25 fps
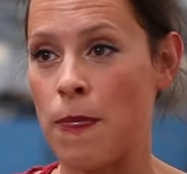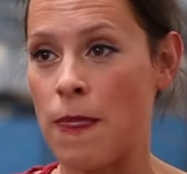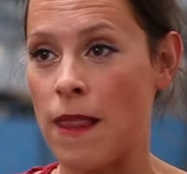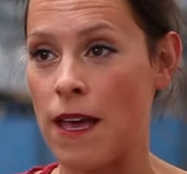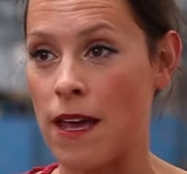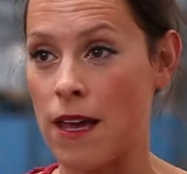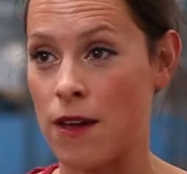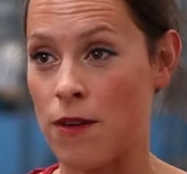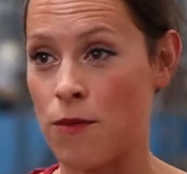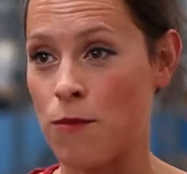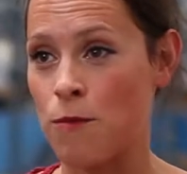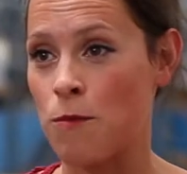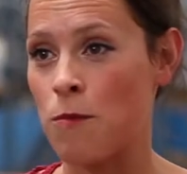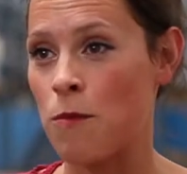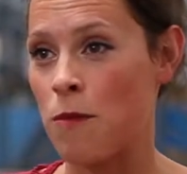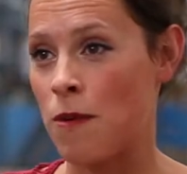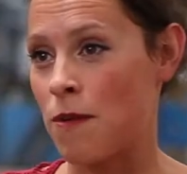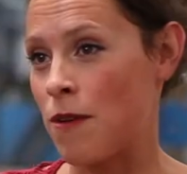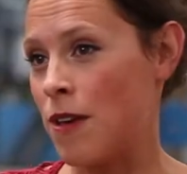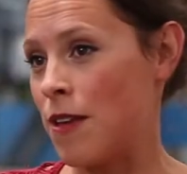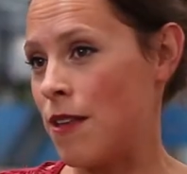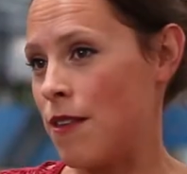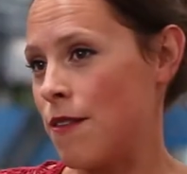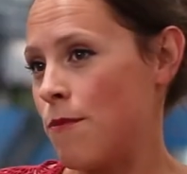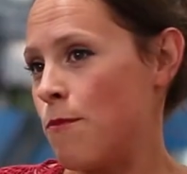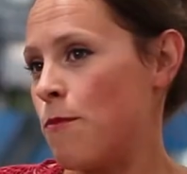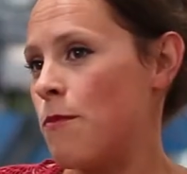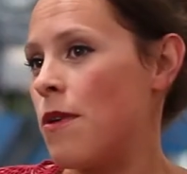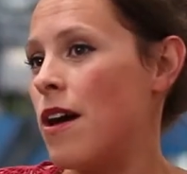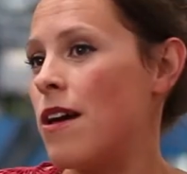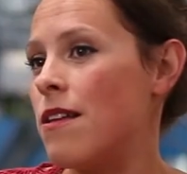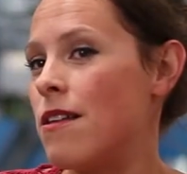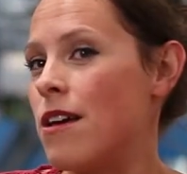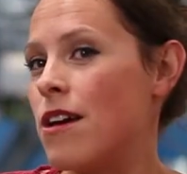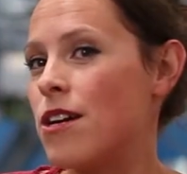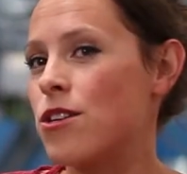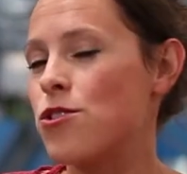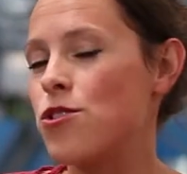Like, it
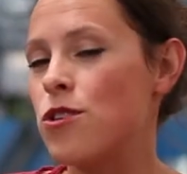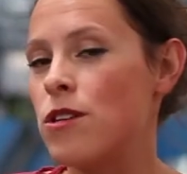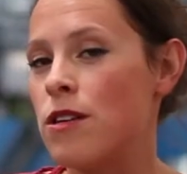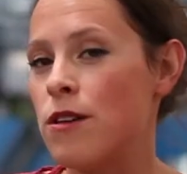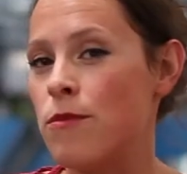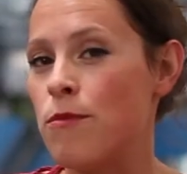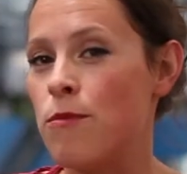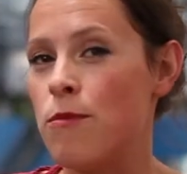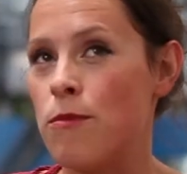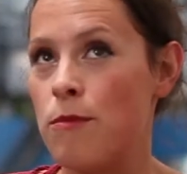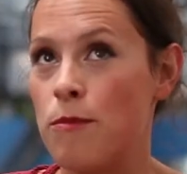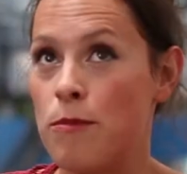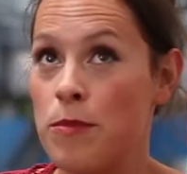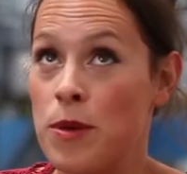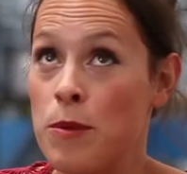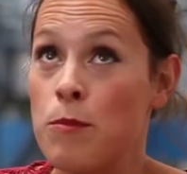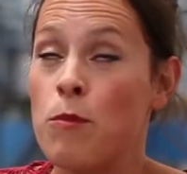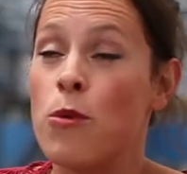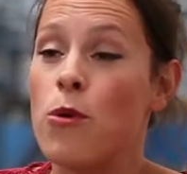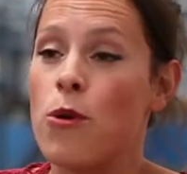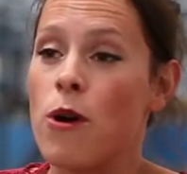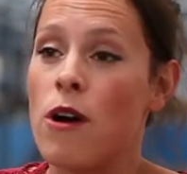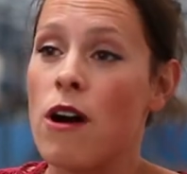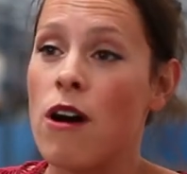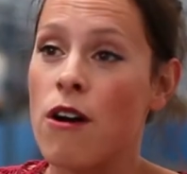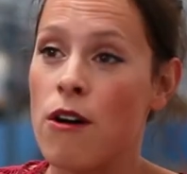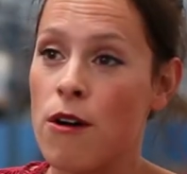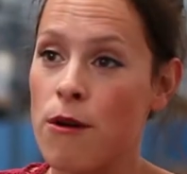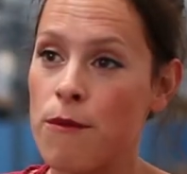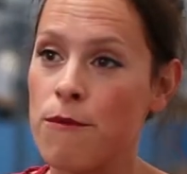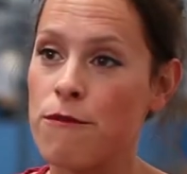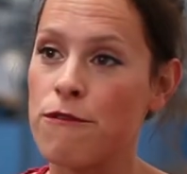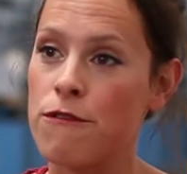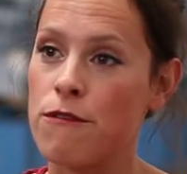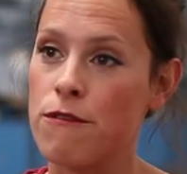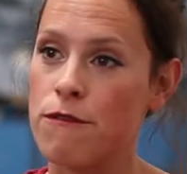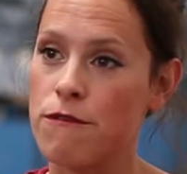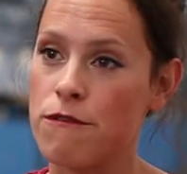might actually be more
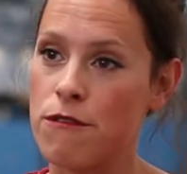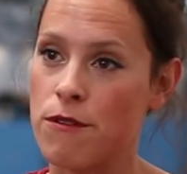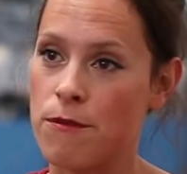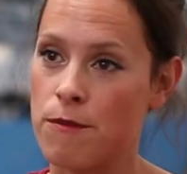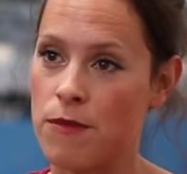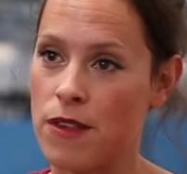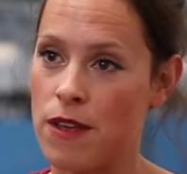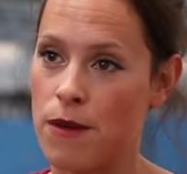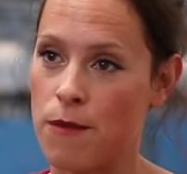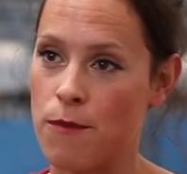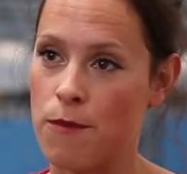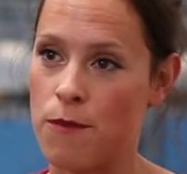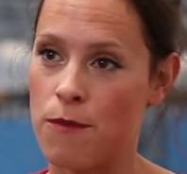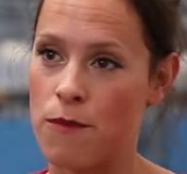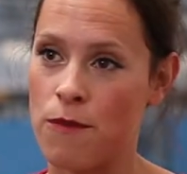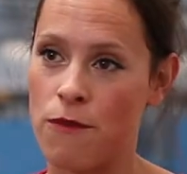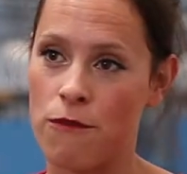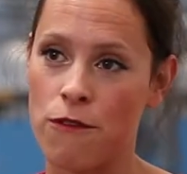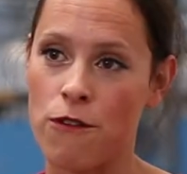harmful for them